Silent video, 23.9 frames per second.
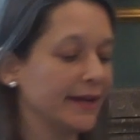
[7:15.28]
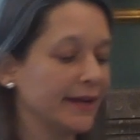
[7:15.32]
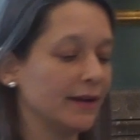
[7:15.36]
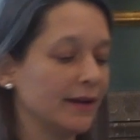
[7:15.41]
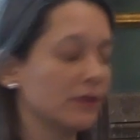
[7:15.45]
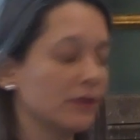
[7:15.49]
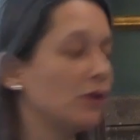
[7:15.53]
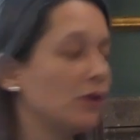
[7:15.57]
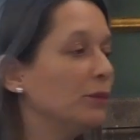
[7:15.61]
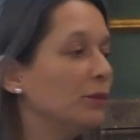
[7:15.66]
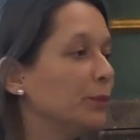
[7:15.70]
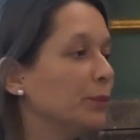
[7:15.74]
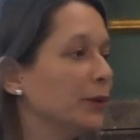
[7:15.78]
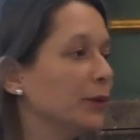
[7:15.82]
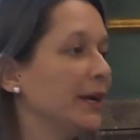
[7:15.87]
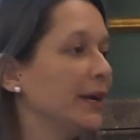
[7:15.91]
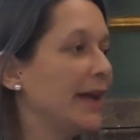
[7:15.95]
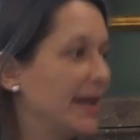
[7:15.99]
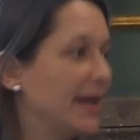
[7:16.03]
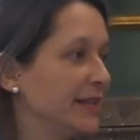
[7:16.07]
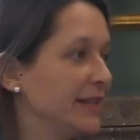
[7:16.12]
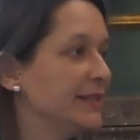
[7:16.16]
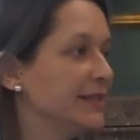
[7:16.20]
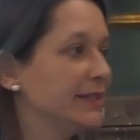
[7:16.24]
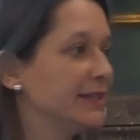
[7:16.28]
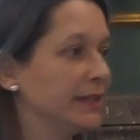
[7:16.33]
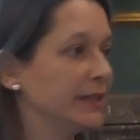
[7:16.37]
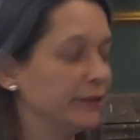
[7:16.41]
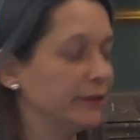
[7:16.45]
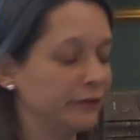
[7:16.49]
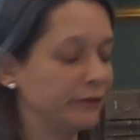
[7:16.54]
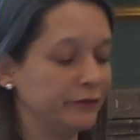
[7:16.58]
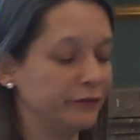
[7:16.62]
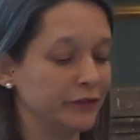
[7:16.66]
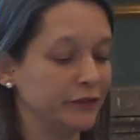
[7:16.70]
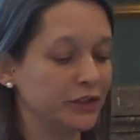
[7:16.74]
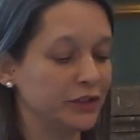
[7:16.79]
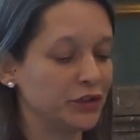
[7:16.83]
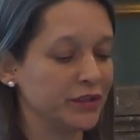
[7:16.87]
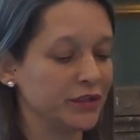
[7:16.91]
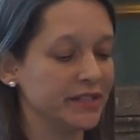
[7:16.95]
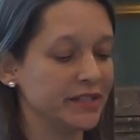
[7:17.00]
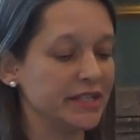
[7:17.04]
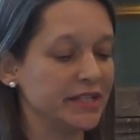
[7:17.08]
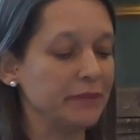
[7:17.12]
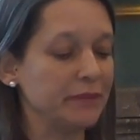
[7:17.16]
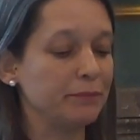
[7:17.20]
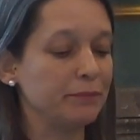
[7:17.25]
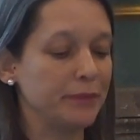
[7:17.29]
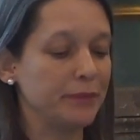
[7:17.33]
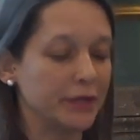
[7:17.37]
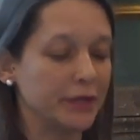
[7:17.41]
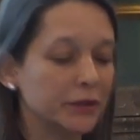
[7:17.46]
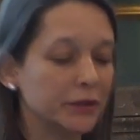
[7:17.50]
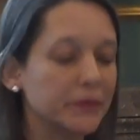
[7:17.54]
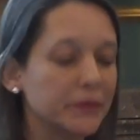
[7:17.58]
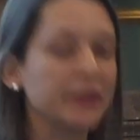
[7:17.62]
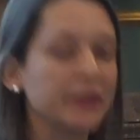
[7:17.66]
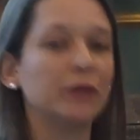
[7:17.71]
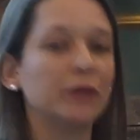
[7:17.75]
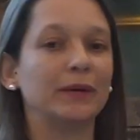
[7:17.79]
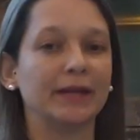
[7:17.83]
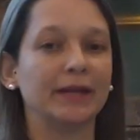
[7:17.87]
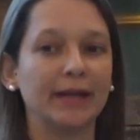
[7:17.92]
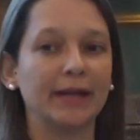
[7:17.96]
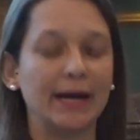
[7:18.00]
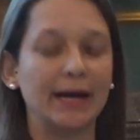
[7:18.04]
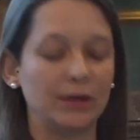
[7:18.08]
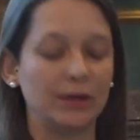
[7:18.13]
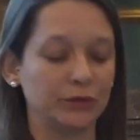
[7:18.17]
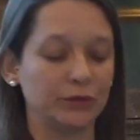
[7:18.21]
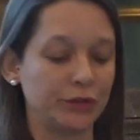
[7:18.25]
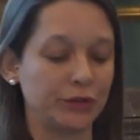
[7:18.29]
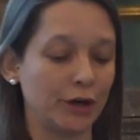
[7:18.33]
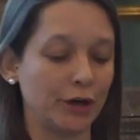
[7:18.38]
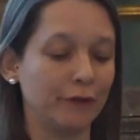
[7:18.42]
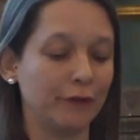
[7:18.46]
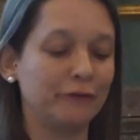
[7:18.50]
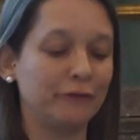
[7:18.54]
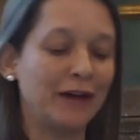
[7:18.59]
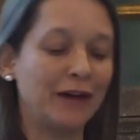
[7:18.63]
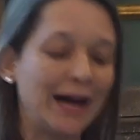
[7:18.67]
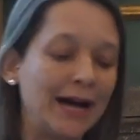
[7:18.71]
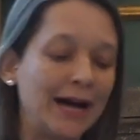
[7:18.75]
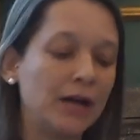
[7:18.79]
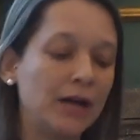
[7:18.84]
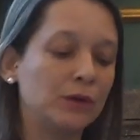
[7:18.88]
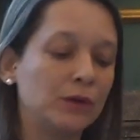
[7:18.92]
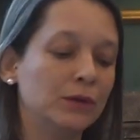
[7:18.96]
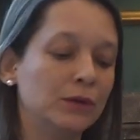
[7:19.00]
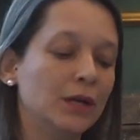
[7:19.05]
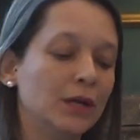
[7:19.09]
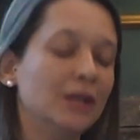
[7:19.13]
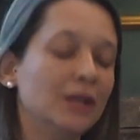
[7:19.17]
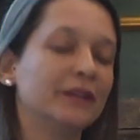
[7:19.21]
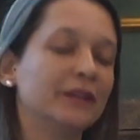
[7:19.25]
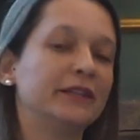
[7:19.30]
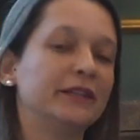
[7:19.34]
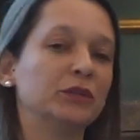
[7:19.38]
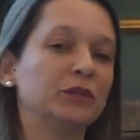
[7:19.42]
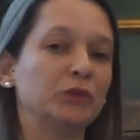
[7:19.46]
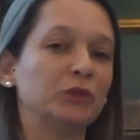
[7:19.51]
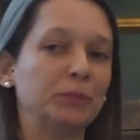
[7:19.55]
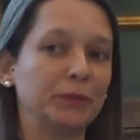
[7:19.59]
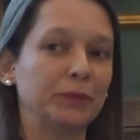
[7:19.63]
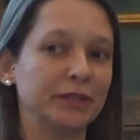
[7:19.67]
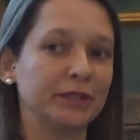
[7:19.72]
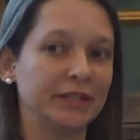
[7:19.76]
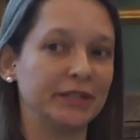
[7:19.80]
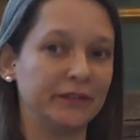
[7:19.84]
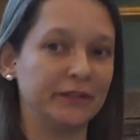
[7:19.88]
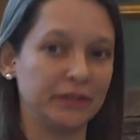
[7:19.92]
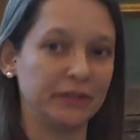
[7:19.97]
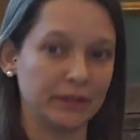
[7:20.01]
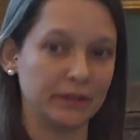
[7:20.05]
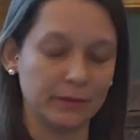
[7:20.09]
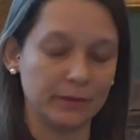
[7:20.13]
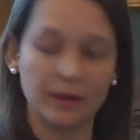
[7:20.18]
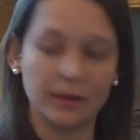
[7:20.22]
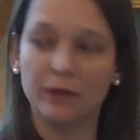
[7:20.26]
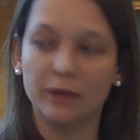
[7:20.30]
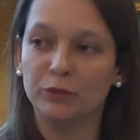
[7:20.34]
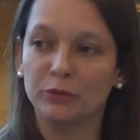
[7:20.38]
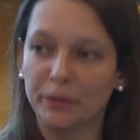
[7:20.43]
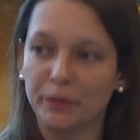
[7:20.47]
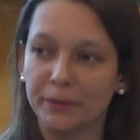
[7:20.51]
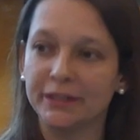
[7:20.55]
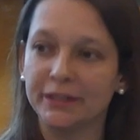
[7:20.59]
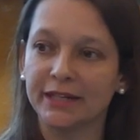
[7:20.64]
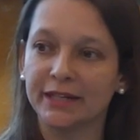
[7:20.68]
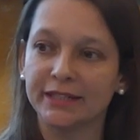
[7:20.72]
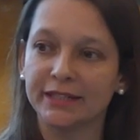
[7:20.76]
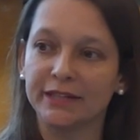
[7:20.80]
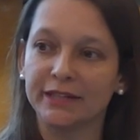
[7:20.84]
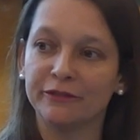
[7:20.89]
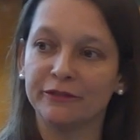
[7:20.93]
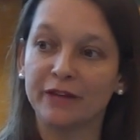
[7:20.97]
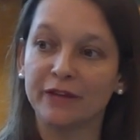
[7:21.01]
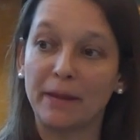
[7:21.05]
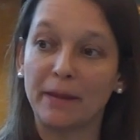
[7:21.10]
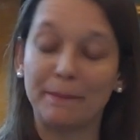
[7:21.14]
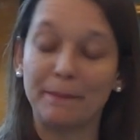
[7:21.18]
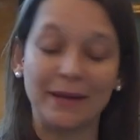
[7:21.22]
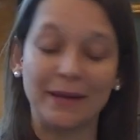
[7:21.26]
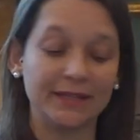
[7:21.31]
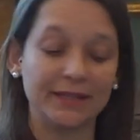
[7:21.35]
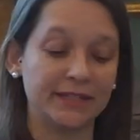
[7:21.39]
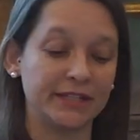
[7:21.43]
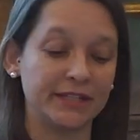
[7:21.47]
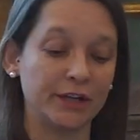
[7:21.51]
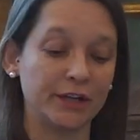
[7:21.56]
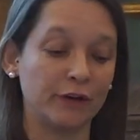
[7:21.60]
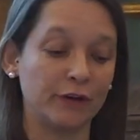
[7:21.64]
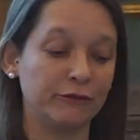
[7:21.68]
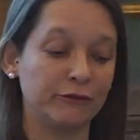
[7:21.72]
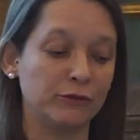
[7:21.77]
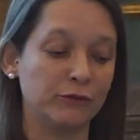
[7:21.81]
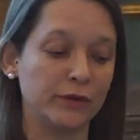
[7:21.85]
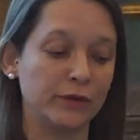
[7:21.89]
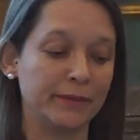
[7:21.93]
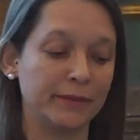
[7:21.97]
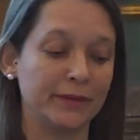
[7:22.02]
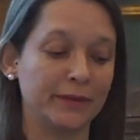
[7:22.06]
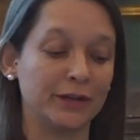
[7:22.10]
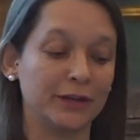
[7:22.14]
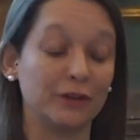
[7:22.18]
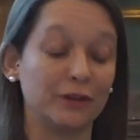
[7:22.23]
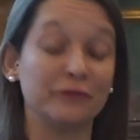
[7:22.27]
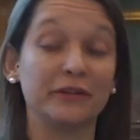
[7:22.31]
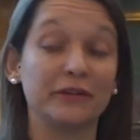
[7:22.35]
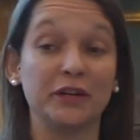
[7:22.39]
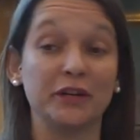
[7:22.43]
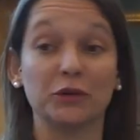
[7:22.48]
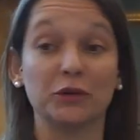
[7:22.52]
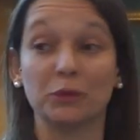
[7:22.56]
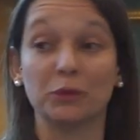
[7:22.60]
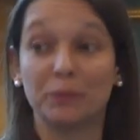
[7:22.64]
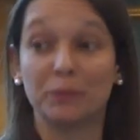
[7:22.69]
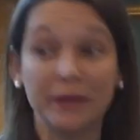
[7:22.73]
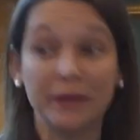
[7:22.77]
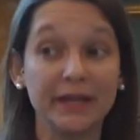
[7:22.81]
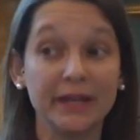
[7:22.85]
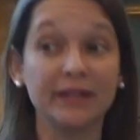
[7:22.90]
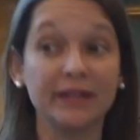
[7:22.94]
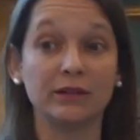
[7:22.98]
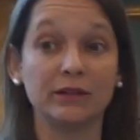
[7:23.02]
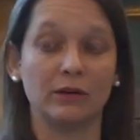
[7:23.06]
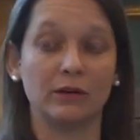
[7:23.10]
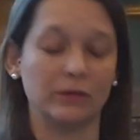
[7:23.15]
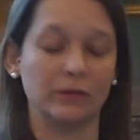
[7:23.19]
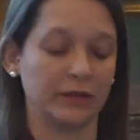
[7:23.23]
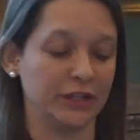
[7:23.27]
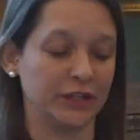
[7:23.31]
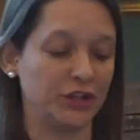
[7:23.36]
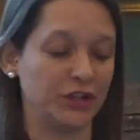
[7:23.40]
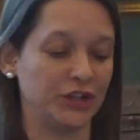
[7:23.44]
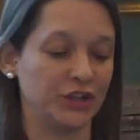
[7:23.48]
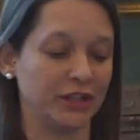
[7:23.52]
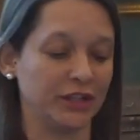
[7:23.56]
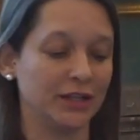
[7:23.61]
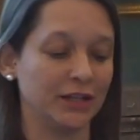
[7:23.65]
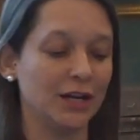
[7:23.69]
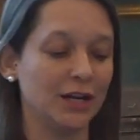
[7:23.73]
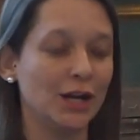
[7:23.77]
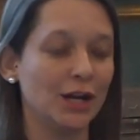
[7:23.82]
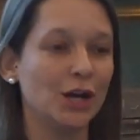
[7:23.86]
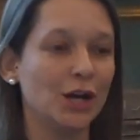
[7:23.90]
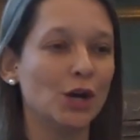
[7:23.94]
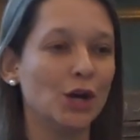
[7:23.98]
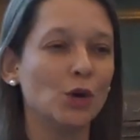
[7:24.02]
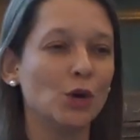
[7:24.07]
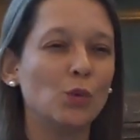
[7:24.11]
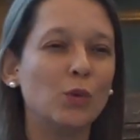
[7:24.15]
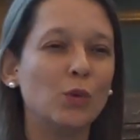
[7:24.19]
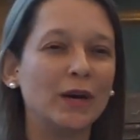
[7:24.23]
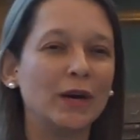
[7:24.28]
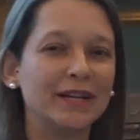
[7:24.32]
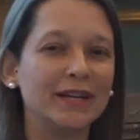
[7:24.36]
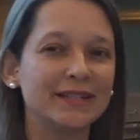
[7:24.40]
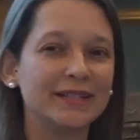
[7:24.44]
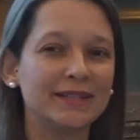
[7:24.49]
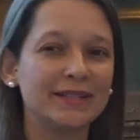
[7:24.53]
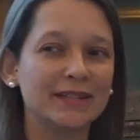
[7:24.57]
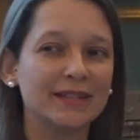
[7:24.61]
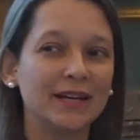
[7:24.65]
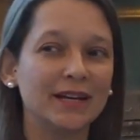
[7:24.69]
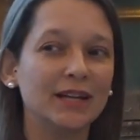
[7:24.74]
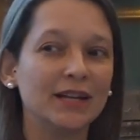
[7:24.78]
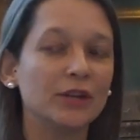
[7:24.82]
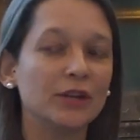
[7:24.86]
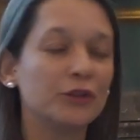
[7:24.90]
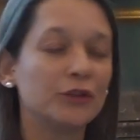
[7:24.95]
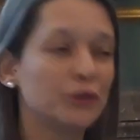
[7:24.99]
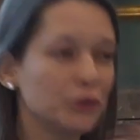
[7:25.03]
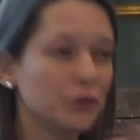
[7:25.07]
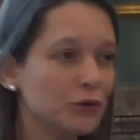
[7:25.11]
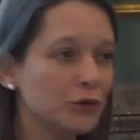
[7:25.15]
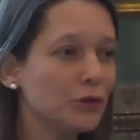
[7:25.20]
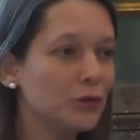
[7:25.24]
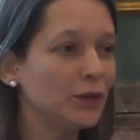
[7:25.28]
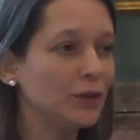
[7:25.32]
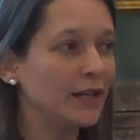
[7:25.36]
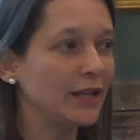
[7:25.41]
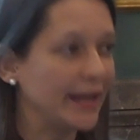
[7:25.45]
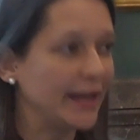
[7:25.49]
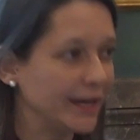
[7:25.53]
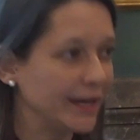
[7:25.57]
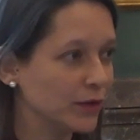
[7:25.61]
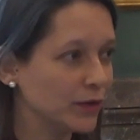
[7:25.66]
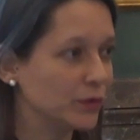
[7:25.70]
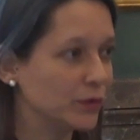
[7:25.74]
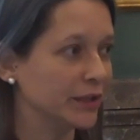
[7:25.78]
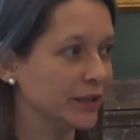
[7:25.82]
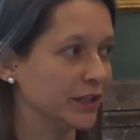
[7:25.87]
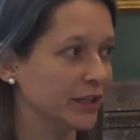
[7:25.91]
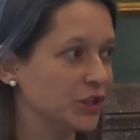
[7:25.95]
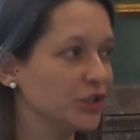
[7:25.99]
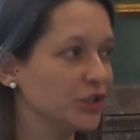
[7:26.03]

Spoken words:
a comprehensive trans-imperial account of how the reproductive capacity of women of European origin was, through language,